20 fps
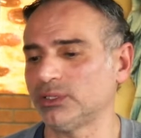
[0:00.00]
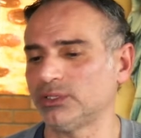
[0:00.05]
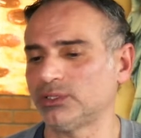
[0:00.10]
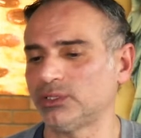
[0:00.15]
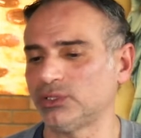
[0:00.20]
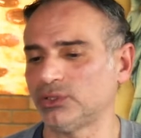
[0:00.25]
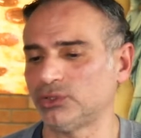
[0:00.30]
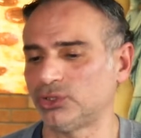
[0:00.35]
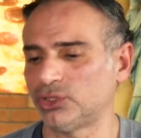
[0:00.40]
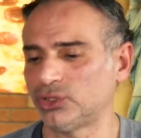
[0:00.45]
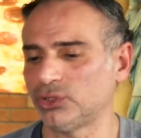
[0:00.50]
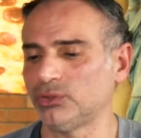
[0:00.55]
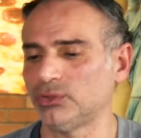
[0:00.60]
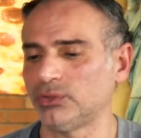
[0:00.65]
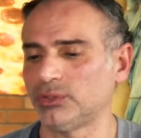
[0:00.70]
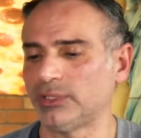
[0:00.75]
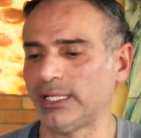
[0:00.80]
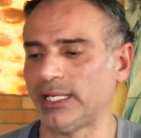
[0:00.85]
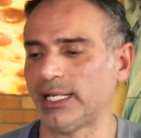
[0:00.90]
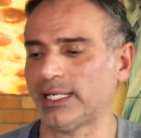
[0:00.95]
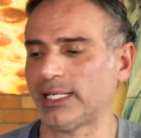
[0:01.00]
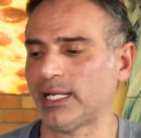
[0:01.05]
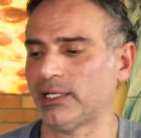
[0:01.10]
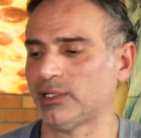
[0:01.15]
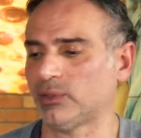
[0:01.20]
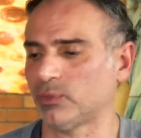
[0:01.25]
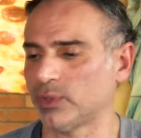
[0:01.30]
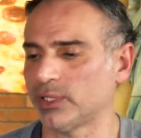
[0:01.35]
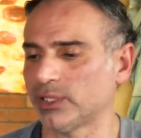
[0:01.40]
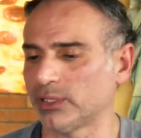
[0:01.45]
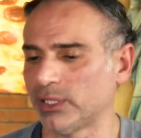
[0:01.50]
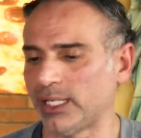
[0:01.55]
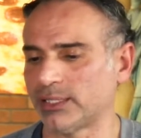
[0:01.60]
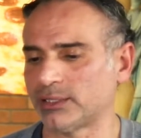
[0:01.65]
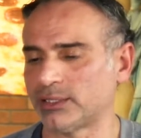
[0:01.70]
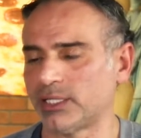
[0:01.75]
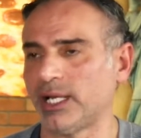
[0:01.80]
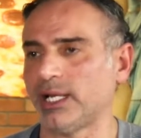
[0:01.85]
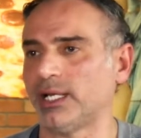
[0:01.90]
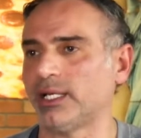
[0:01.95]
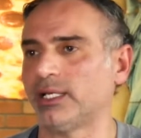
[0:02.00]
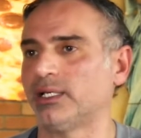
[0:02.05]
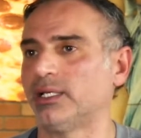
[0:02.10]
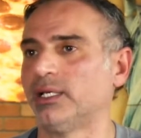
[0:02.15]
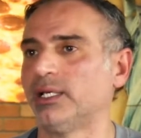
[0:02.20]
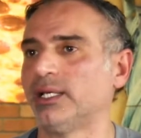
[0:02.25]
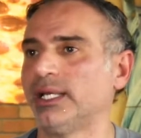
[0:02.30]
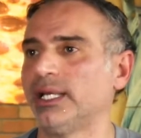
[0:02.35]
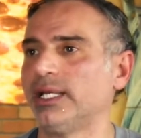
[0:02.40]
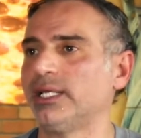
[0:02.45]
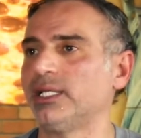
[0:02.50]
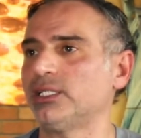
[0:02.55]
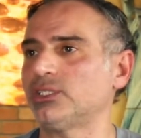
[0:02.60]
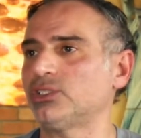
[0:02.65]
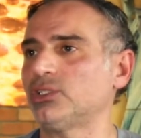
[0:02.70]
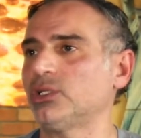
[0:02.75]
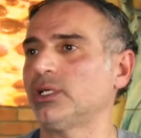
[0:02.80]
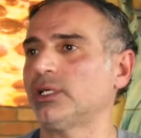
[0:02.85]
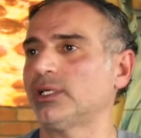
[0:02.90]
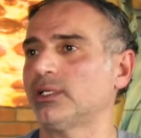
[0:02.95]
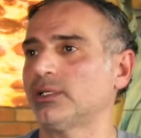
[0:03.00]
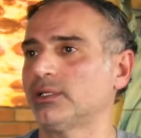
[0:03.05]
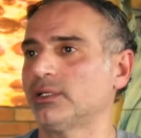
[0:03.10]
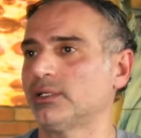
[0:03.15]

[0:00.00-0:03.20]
until June that I kind of realized that. And it took,